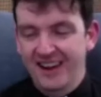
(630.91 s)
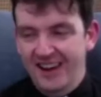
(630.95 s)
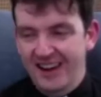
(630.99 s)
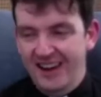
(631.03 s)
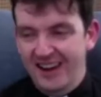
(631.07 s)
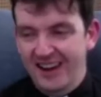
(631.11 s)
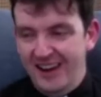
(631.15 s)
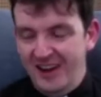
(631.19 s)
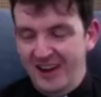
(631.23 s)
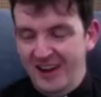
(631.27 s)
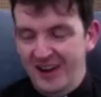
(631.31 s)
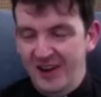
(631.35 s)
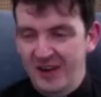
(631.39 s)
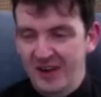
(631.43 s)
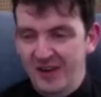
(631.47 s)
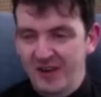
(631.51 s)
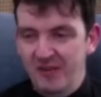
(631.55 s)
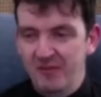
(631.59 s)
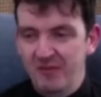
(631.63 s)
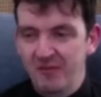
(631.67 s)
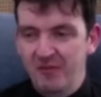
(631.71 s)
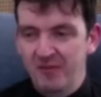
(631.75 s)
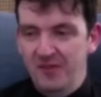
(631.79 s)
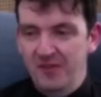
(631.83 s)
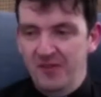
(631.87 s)

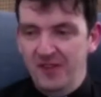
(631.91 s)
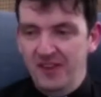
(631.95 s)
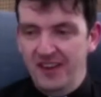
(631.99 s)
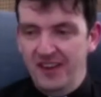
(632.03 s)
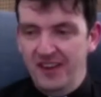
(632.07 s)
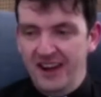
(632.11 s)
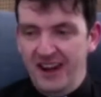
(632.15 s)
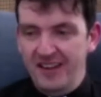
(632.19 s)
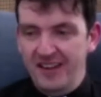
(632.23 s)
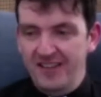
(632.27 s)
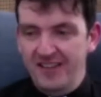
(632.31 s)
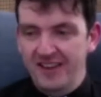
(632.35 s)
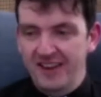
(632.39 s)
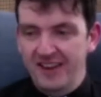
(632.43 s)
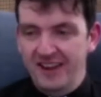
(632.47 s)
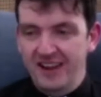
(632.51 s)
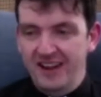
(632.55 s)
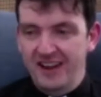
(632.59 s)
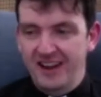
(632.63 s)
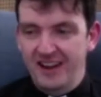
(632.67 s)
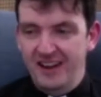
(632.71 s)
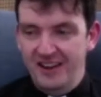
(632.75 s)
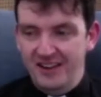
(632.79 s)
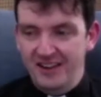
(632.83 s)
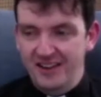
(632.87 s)
that
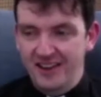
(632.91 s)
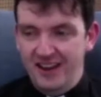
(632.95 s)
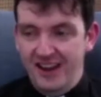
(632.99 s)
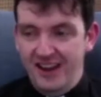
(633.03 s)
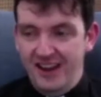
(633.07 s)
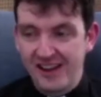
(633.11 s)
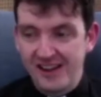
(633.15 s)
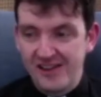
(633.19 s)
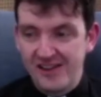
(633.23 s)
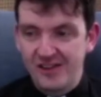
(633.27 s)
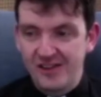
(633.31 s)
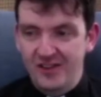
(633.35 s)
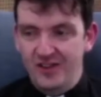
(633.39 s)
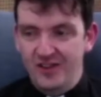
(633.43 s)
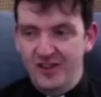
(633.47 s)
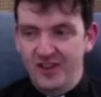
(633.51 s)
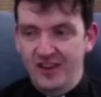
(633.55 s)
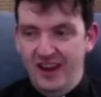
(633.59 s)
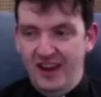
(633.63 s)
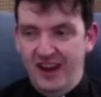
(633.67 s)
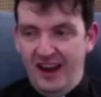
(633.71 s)
God is